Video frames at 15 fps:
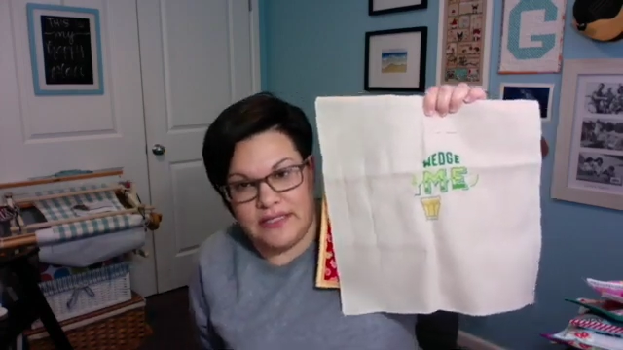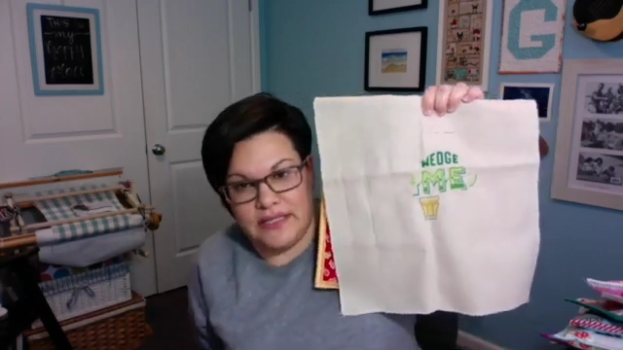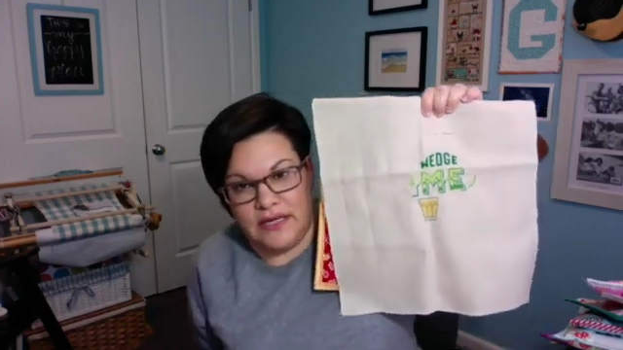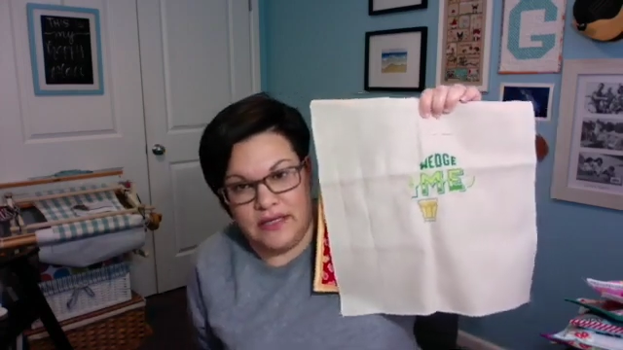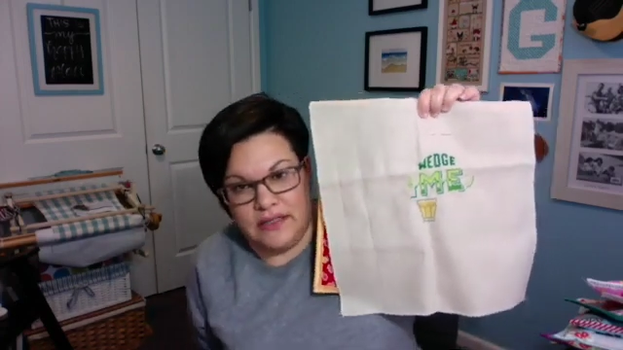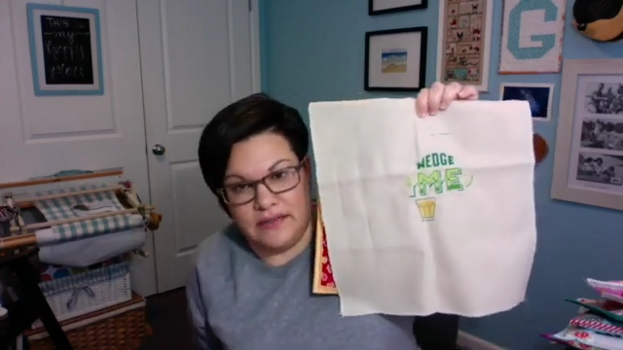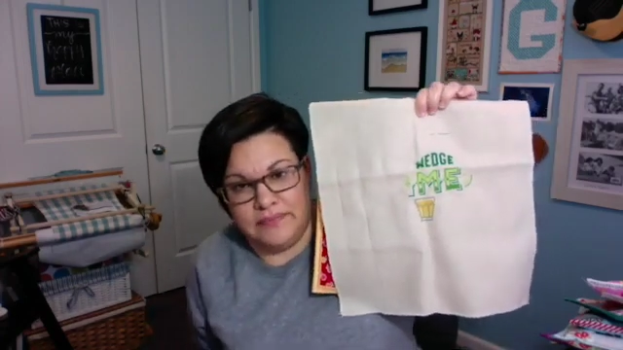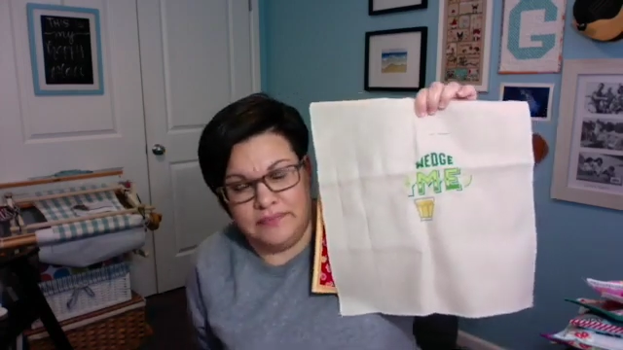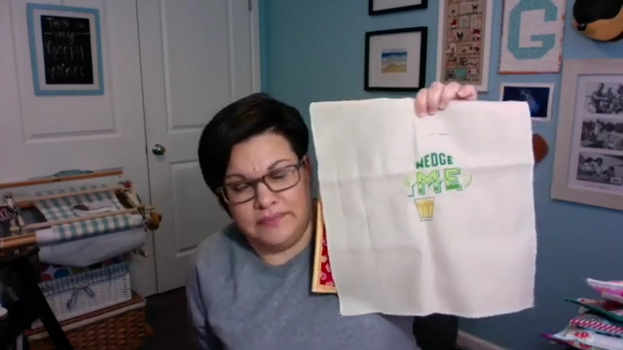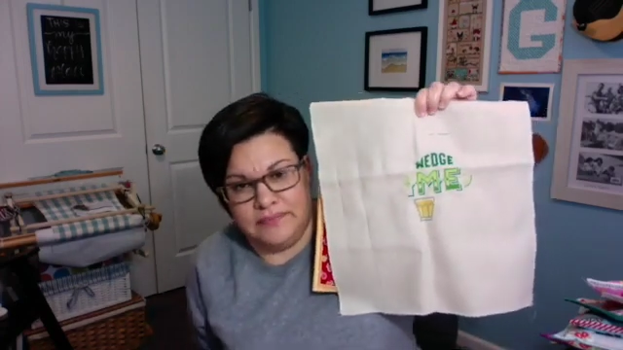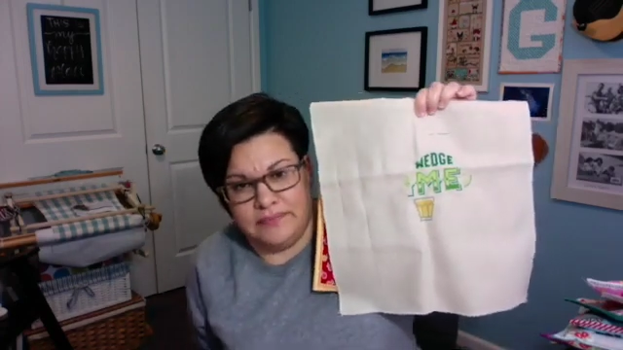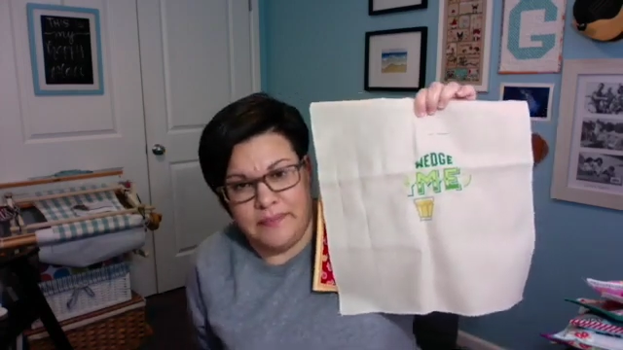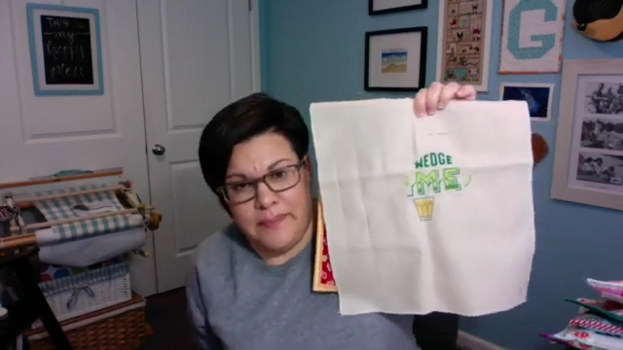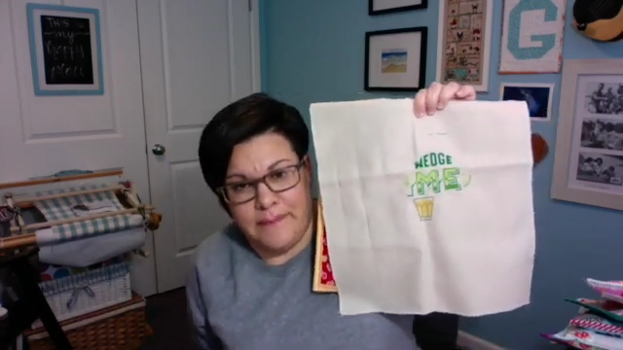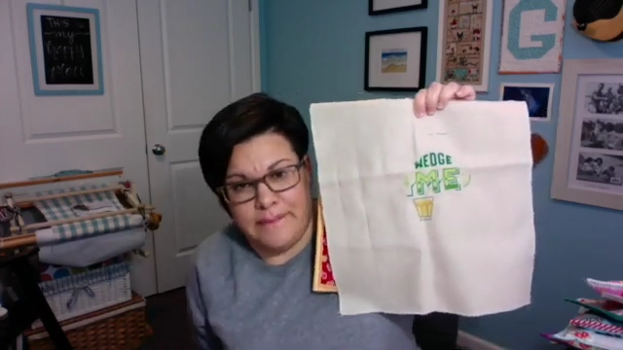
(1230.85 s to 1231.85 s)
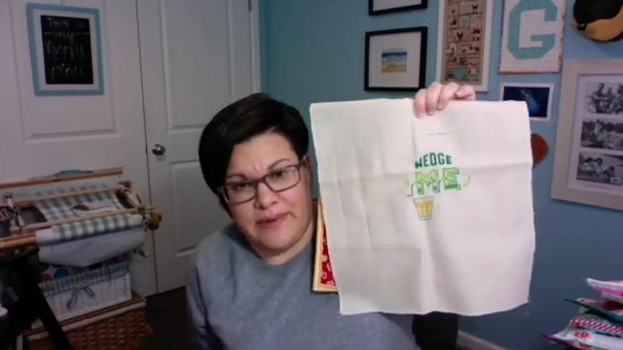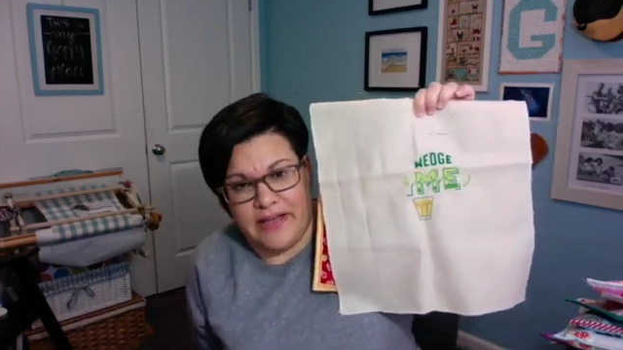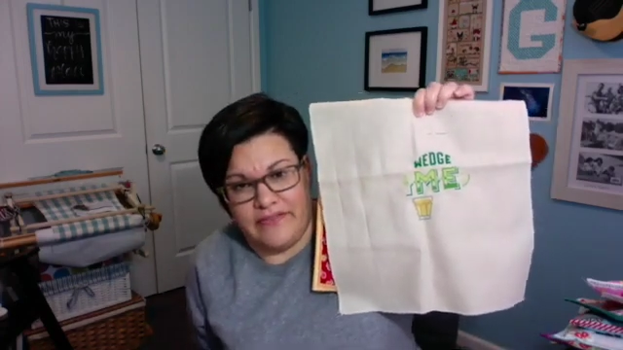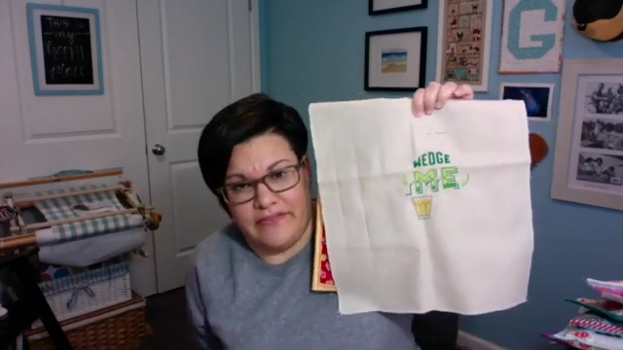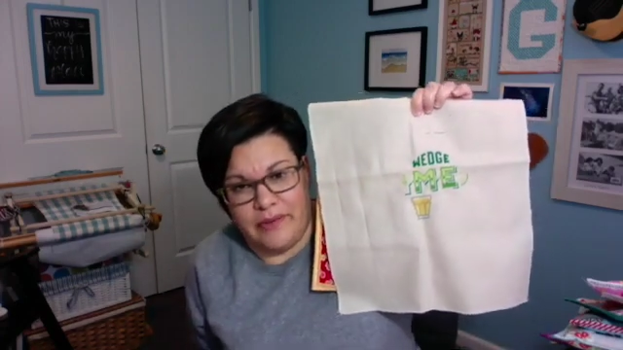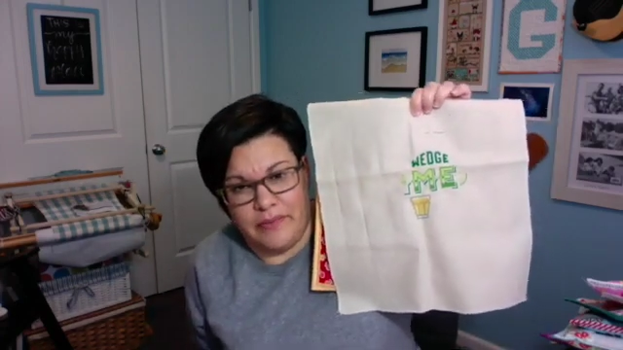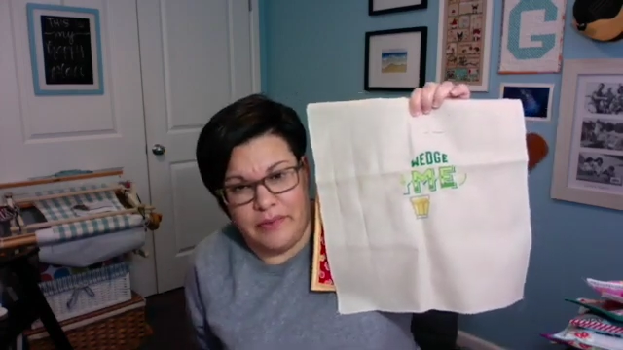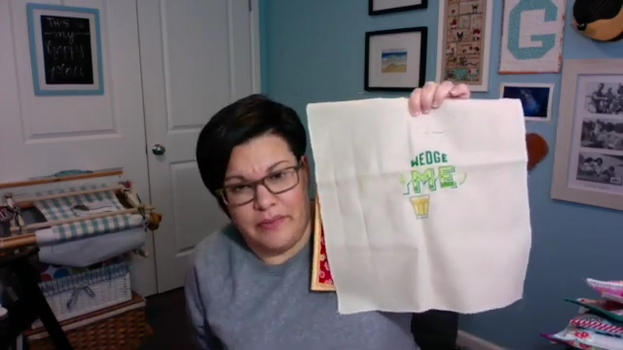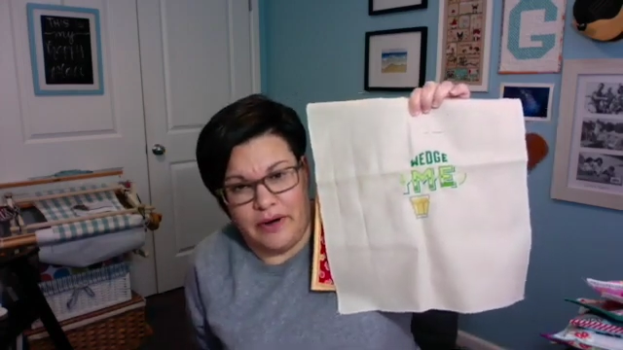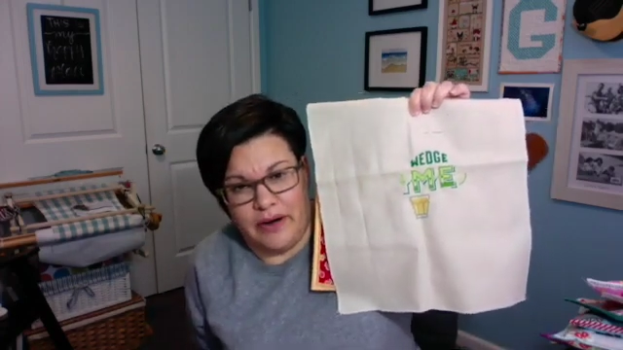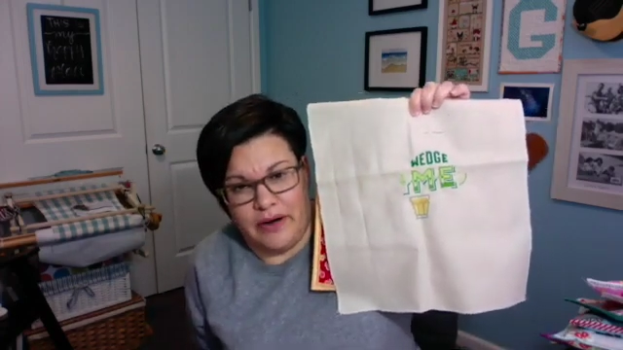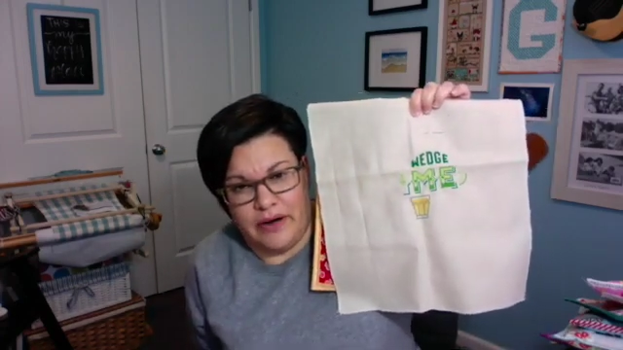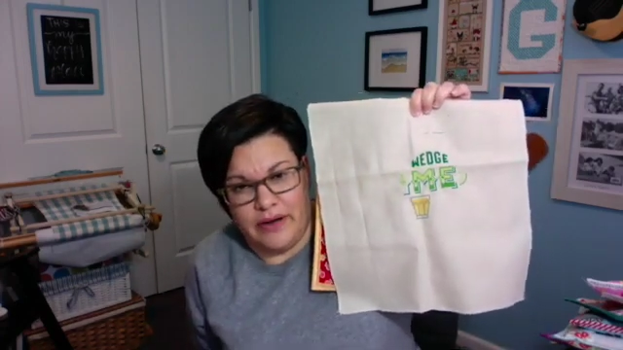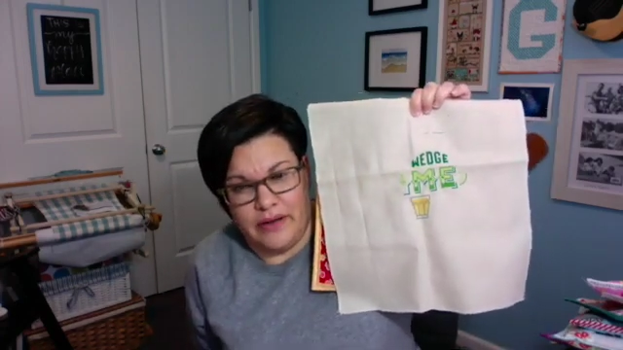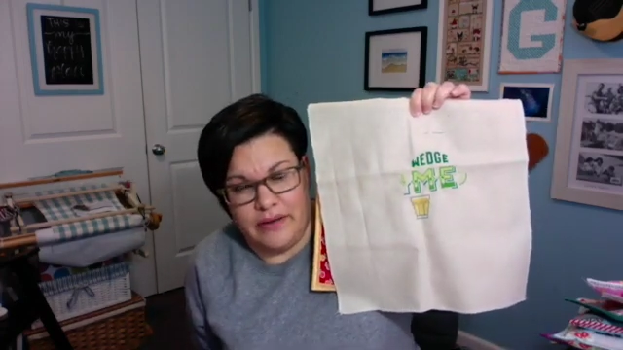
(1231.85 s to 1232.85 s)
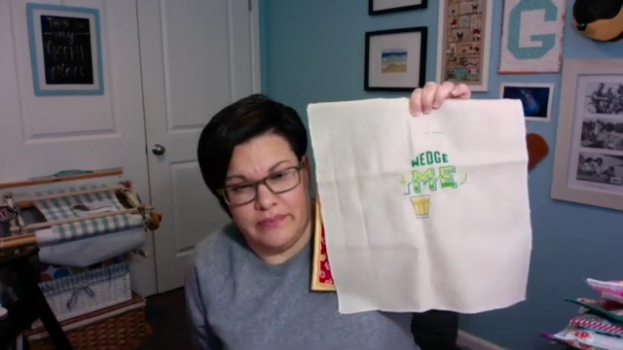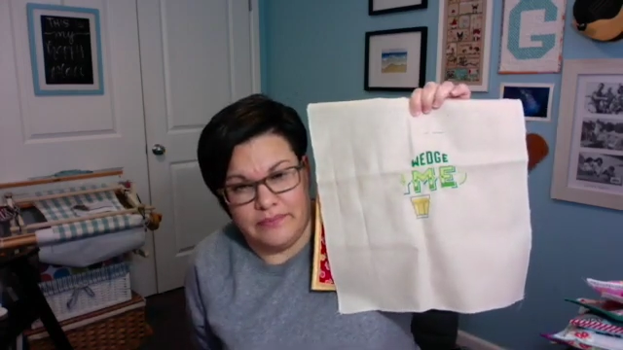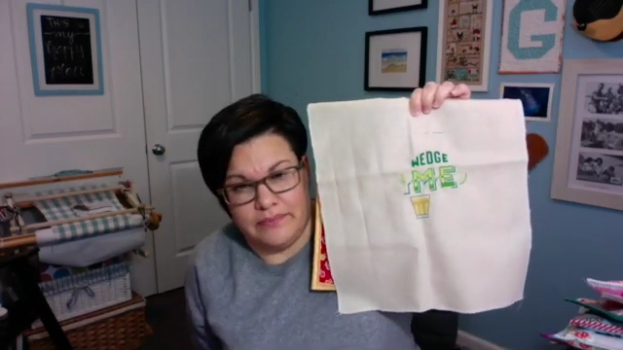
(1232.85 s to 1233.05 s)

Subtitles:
done by February.